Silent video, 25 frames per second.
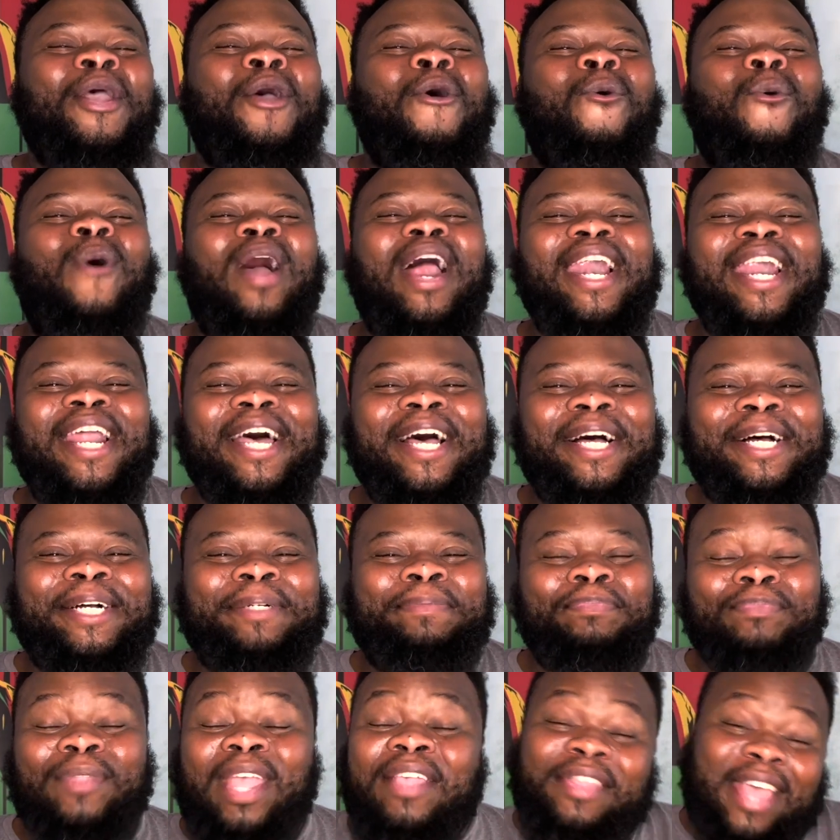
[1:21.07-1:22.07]

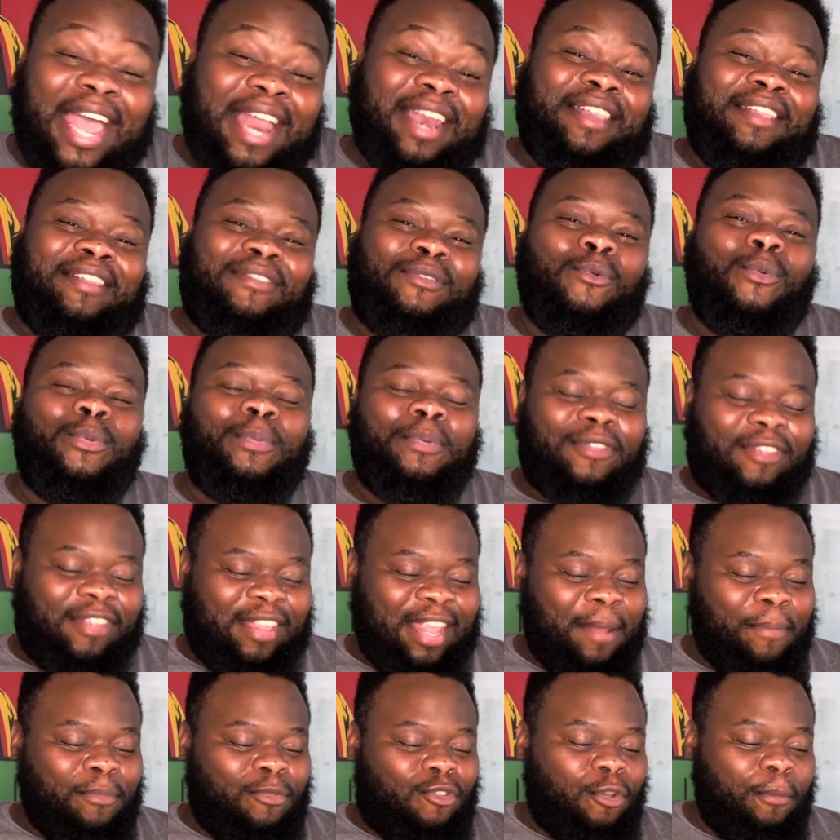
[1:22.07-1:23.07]
that
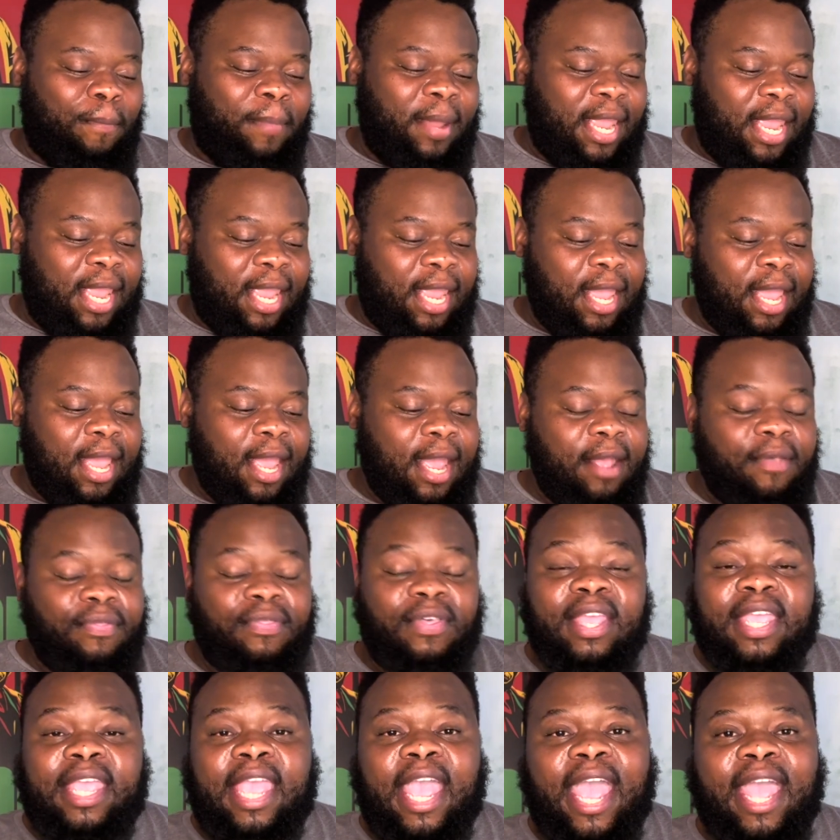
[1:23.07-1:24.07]
seemed to be the
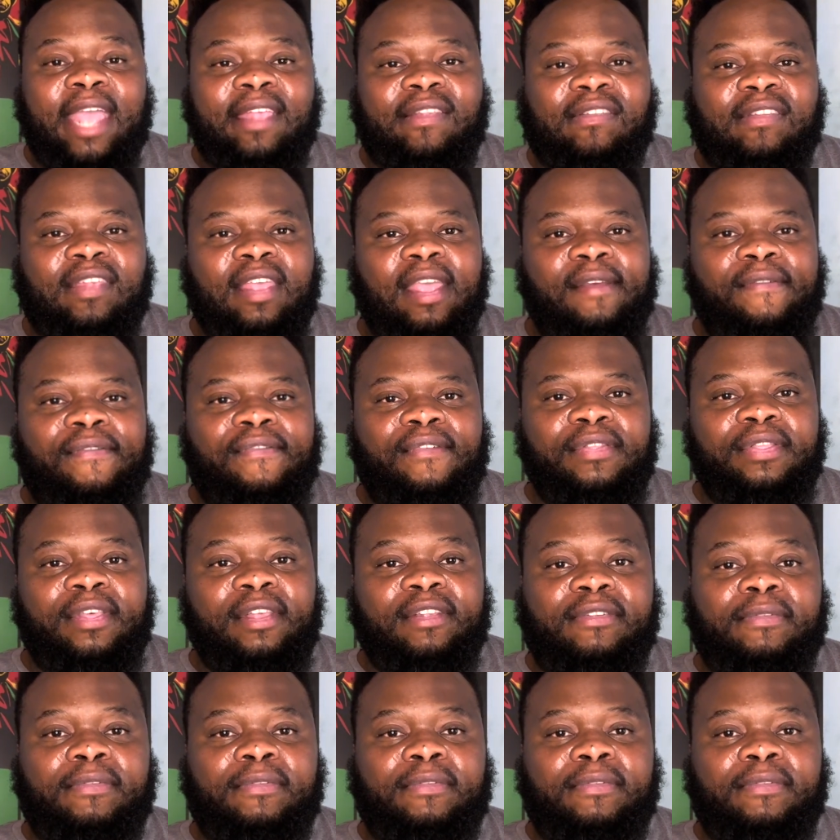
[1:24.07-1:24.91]
case if this